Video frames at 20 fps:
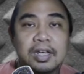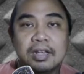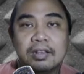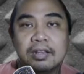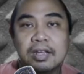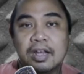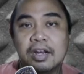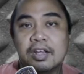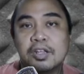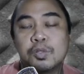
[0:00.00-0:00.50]

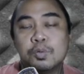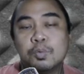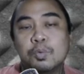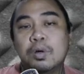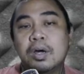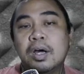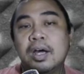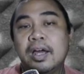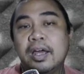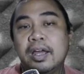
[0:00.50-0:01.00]
That is
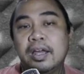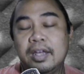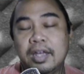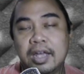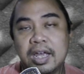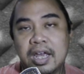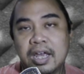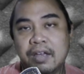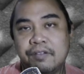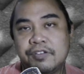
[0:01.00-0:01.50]
why
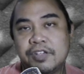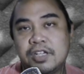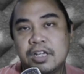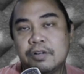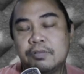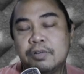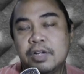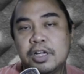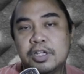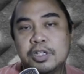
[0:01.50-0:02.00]
FC
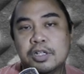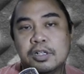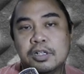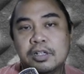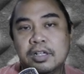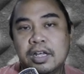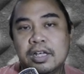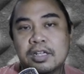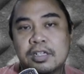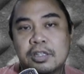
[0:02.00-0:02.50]
Rachel
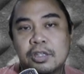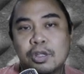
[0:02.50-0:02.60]
is